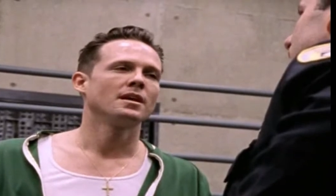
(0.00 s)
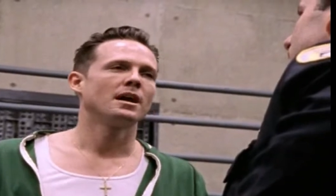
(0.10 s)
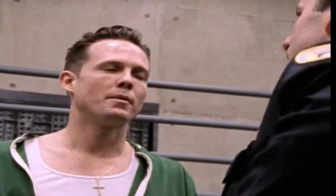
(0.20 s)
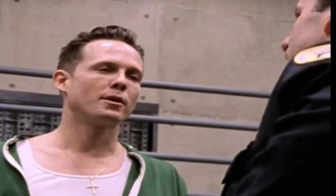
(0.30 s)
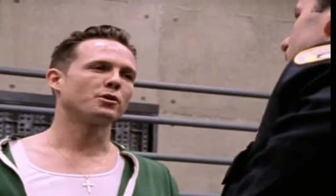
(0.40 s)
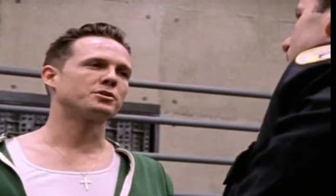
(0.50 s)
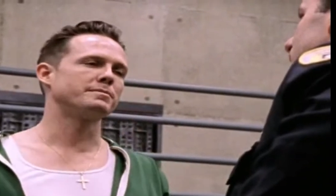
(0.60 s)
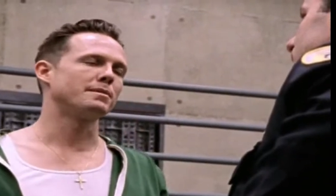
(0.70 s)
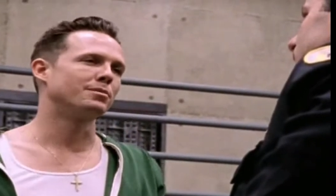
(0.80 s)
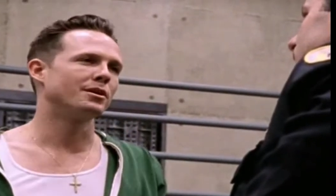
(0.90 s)
I want to go see my
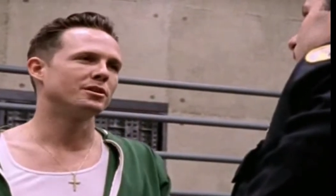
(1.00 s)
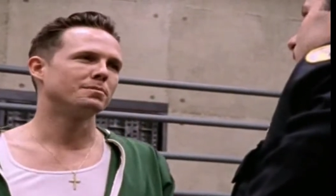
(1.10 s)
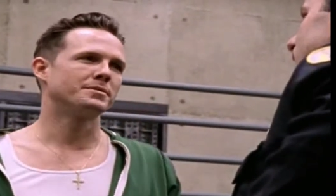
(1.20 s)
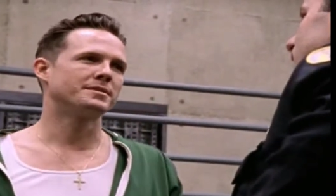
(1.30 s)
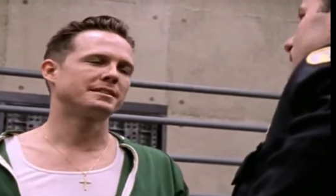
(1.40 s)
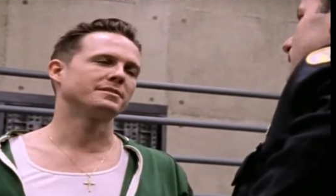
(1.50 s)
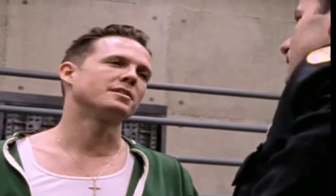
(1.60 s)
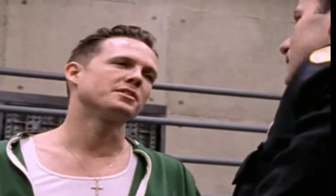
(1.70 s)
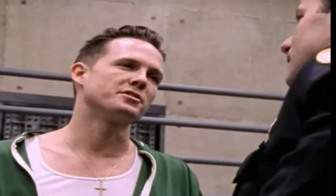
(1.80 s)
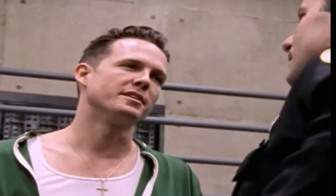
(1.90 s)
brother in protective
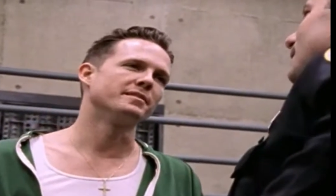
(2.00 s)
custody.